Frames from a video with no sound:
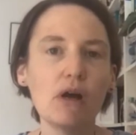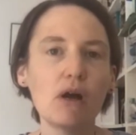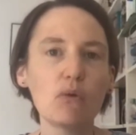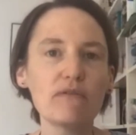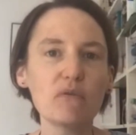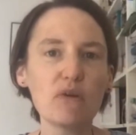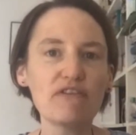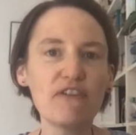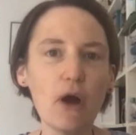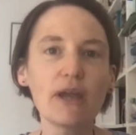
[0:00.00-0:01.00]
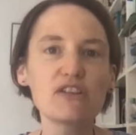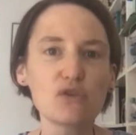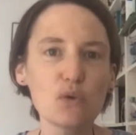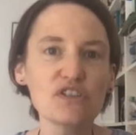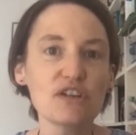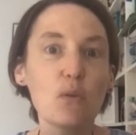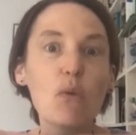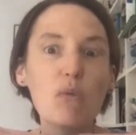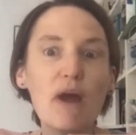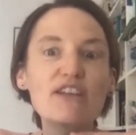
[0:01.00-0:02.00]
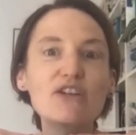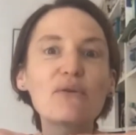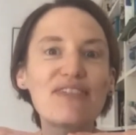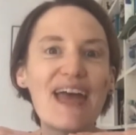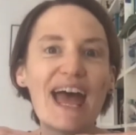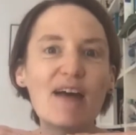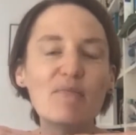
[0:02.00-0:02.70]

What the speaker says: We felt exhausted. And when you're there,